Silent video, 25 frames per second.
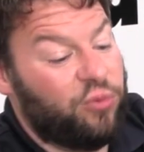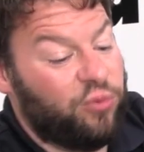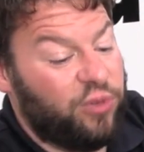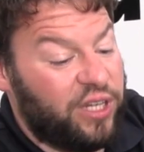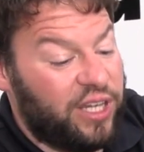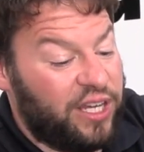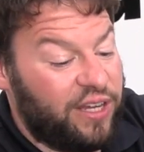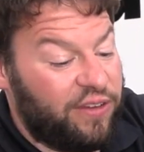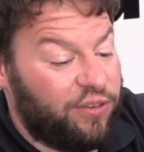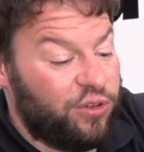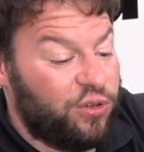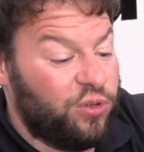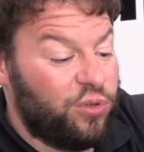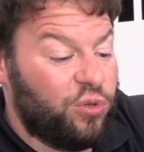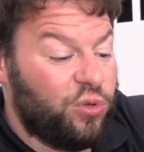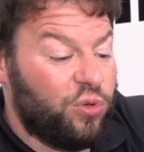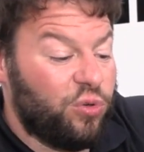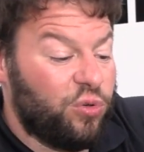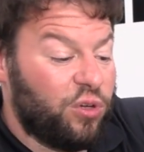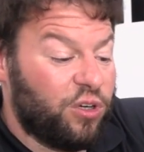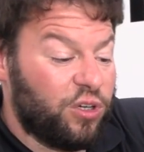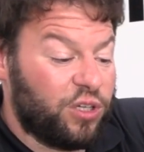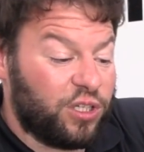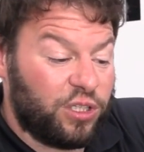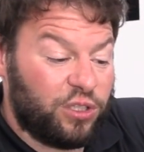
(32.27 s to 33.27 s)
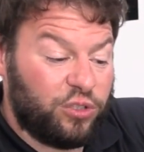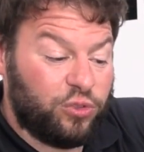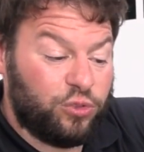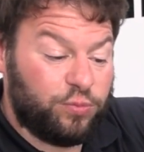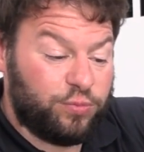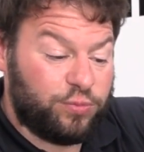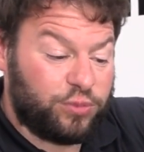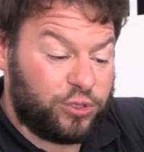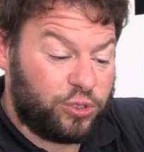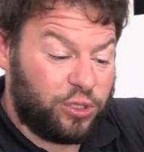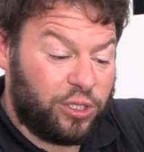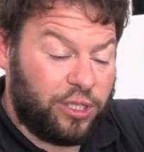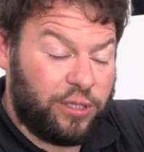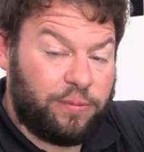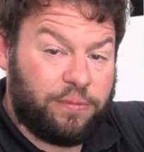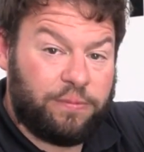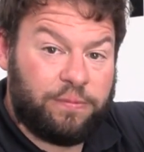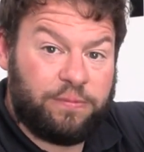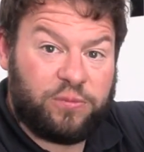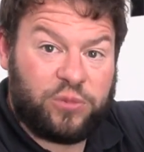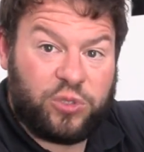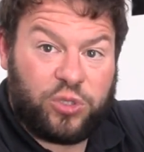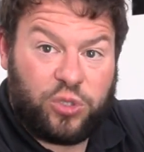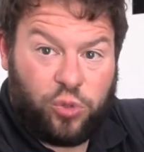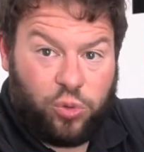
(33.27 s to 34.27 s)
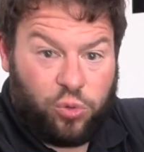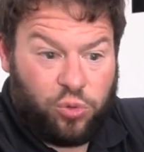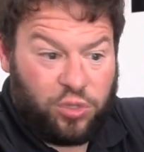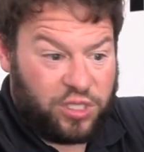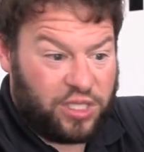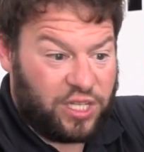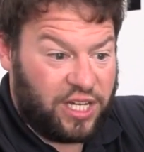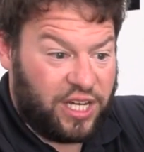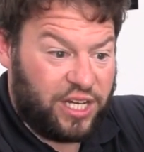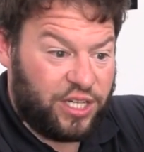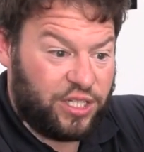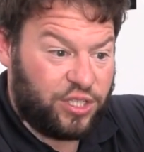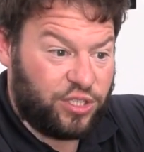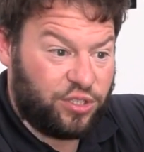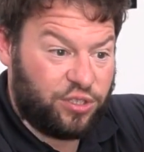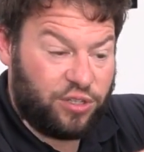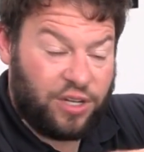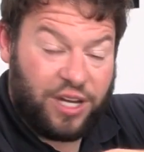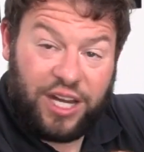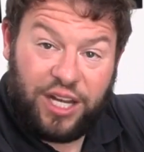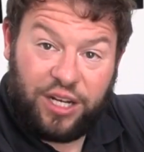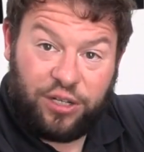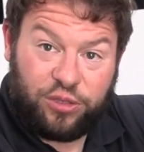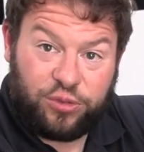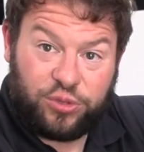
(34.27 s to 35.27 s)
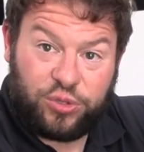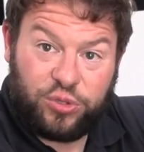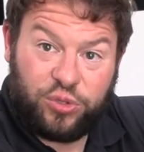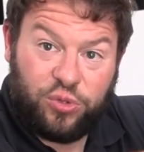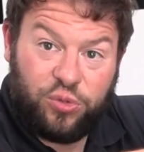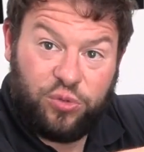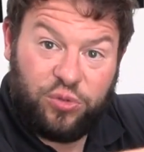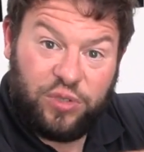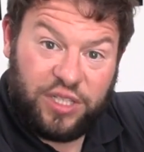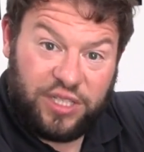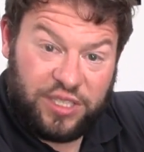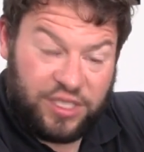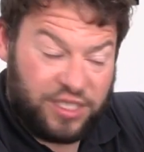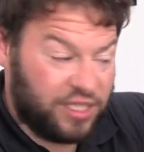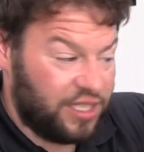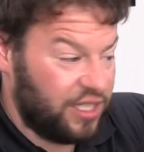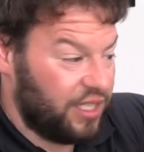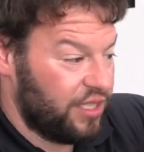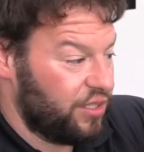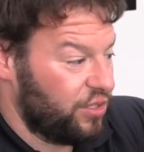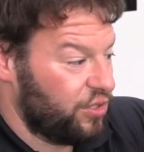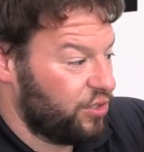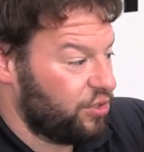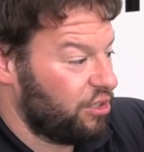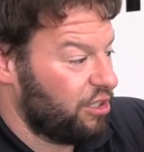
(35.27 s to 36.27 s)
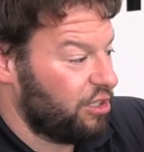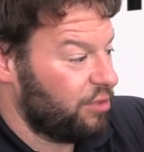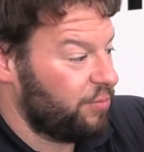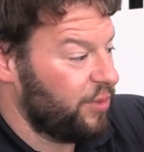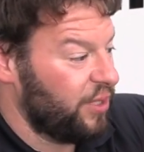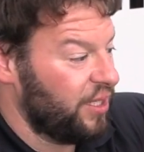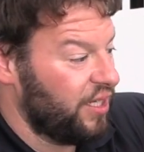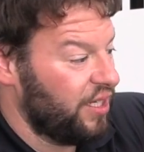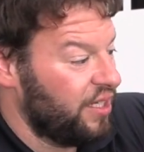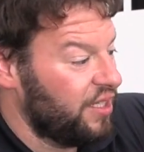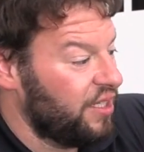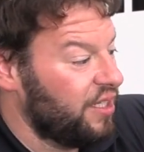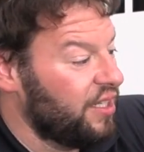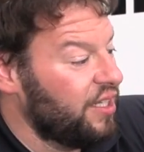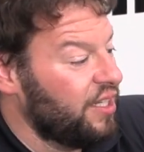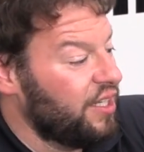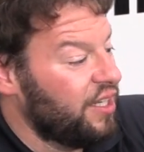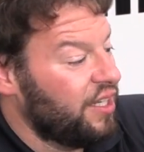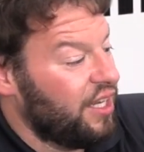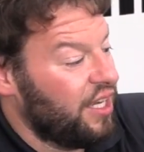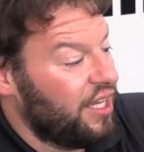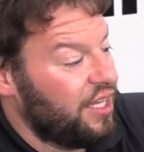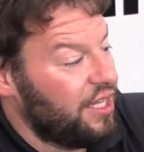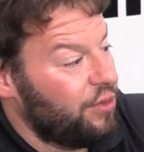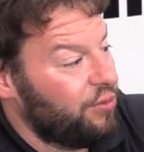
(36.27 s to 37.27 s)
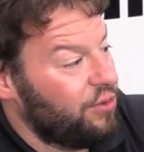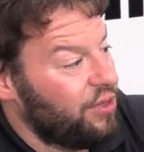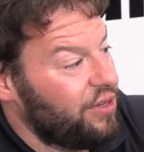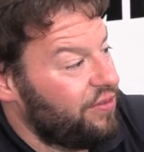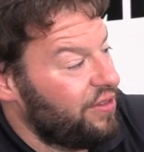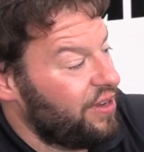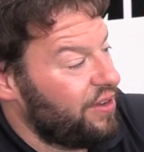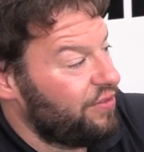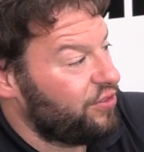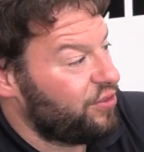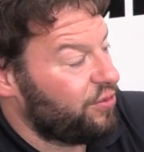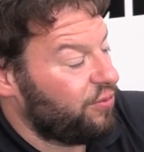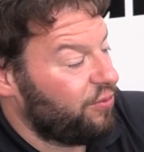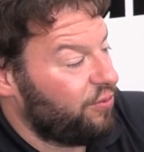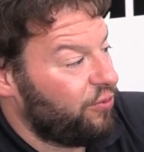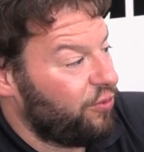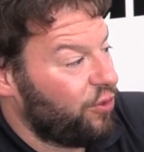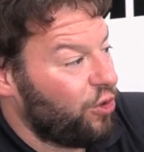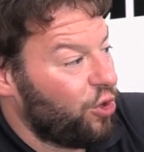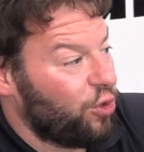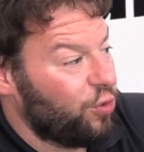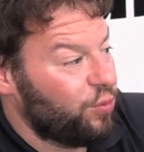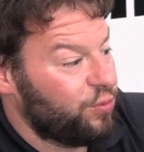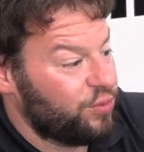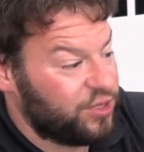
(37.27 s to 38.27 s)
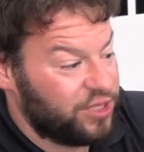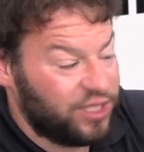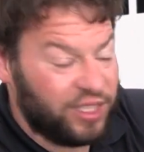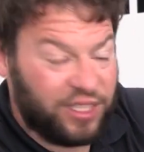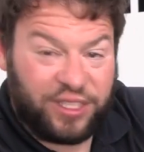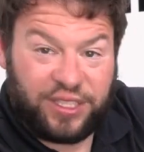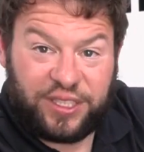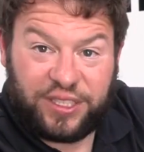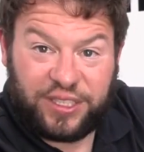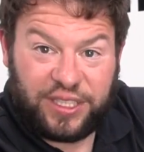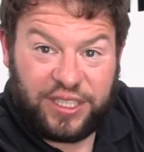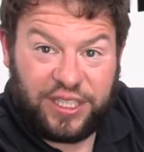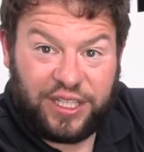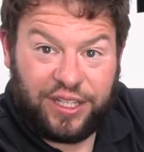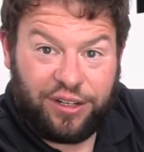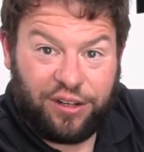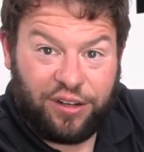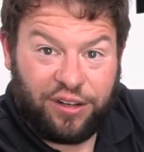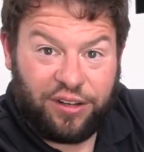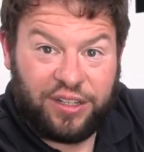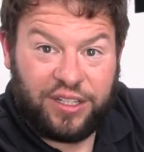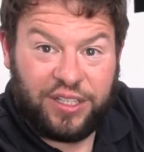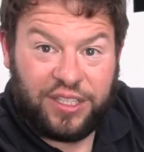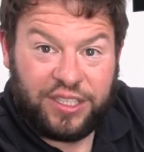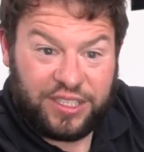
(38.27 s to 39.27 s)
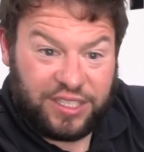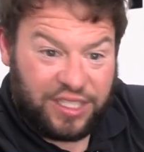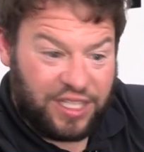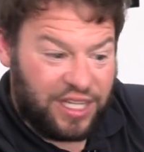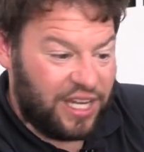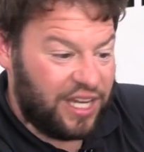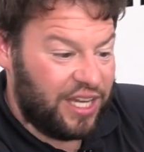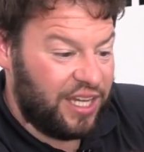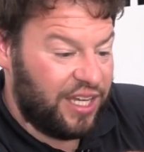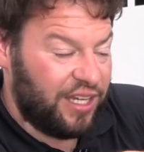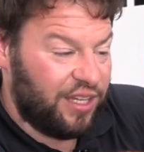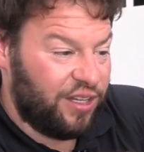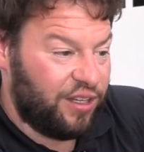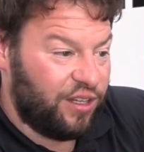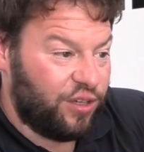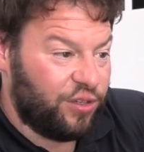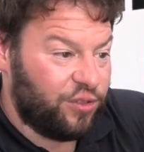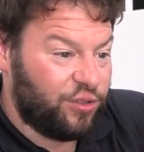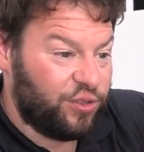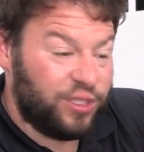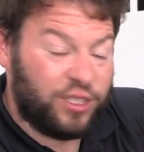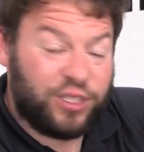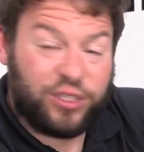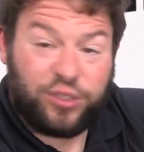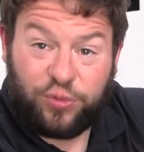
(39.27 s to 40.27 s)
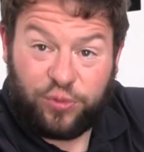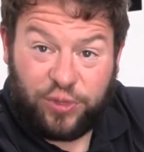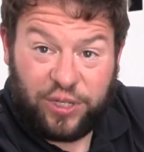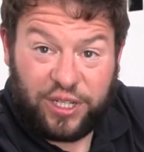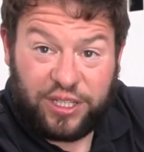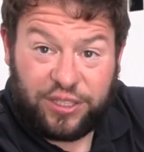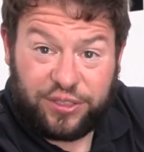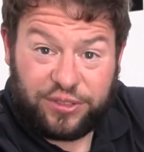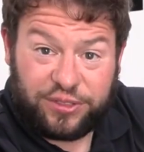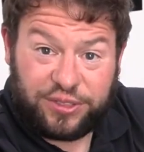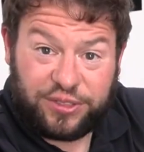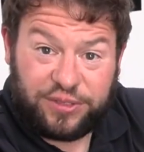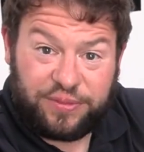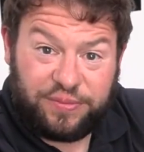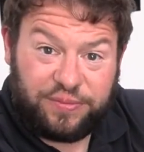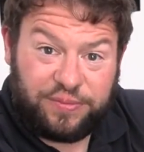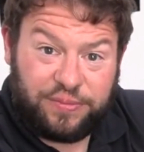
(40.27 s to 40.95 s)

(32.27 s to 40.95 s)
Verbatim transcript: We have a new hook and loop strip to attach your handle to inside the truck bed. And then we even have some foam sealant here to add underneath the rails.